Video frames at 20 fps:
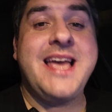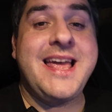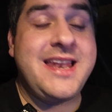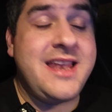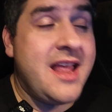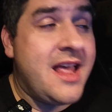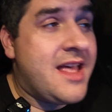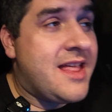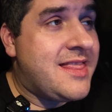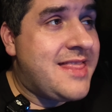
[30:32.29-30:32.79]

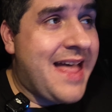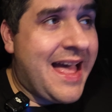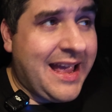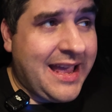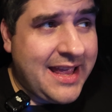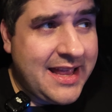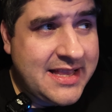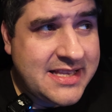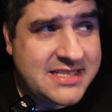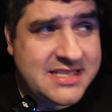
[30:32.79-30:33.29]
and
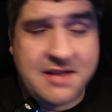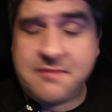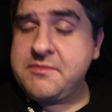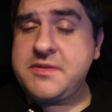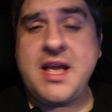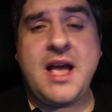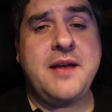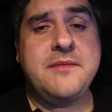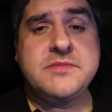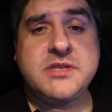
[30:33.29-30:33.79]
that can
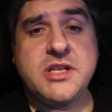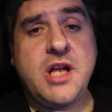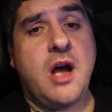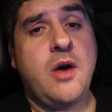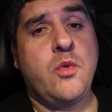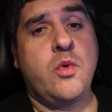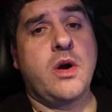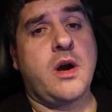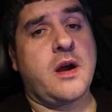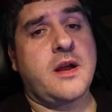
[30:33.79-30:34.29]
sometimes
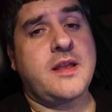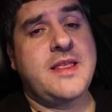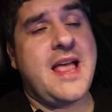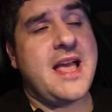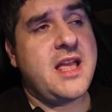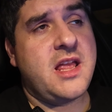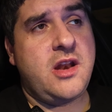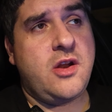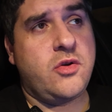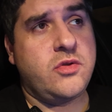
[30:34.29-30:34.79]
not work.
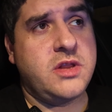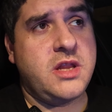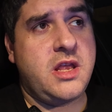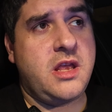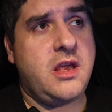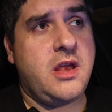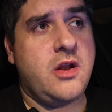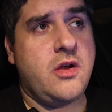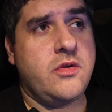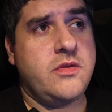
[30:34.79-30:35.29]
That can
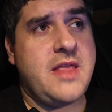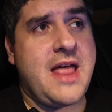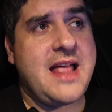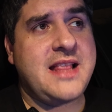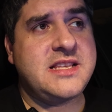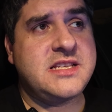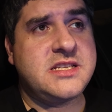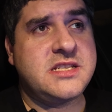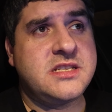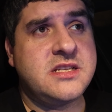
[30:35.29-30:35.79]
only, you know,
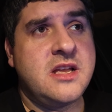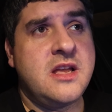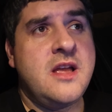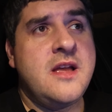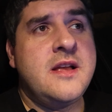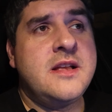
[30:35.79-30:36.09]
that's...